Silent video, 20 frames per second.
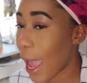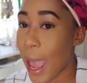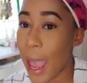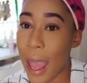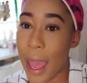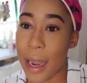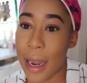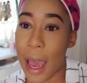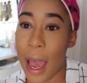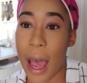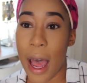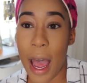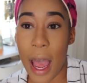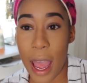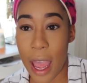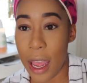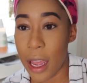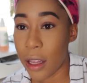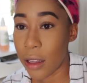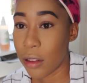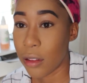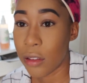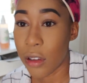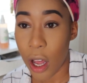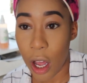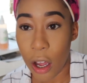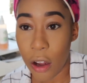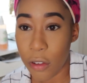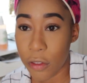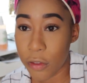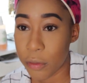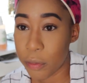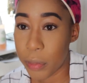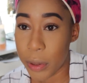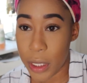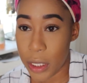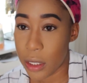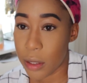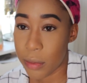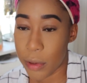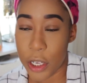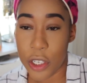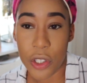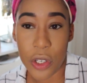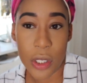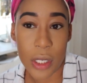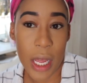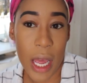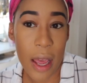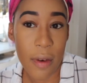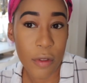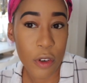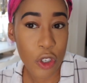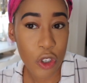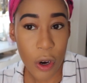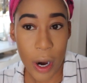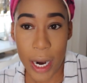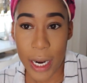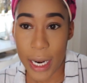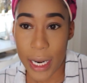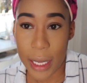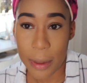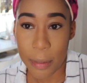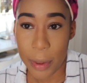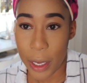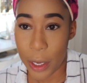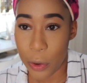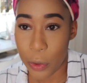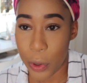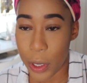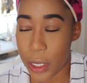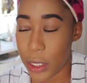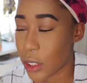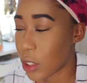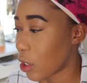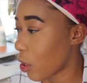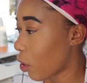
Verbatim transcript: and I love peach blushers. I haven't tried any pink ones,